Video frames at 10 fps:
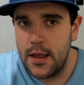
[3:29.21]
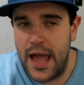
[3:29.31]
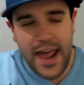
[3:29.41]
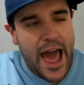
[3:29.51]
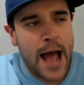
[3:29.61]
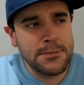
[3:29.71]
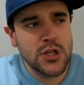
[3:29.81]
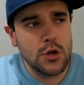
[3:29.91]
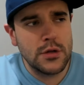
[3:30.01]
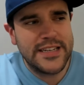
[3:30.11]
and
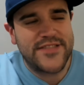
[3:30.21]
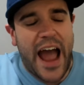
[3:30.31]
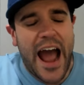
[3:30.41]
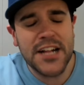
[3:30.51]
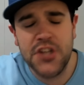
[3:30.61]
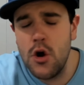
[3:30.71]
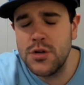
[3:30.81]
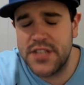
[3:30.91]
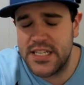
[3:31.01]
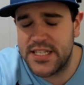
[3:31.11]
absolutely
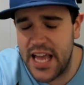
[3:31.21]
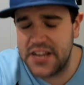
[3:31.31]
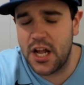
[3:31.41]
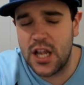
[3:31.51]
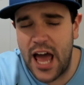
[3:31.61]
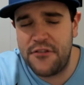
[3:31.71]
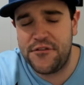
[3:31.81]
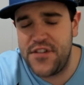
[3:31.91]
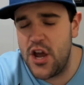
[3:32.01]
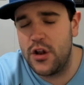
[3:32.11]
tattoos this thing to left
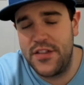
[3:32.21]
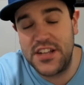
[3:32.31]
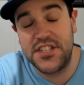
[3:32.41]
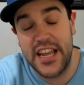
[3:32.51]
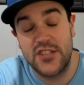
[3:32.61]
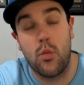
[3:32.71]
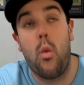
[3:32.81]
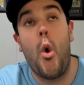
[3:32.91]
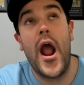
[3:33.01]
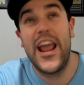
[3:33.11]
field, and this thing is
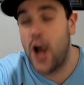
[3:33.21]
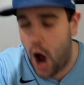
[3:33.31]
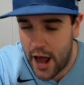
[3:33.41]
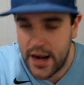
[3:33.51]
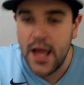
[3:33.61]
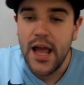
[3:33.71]
way gone.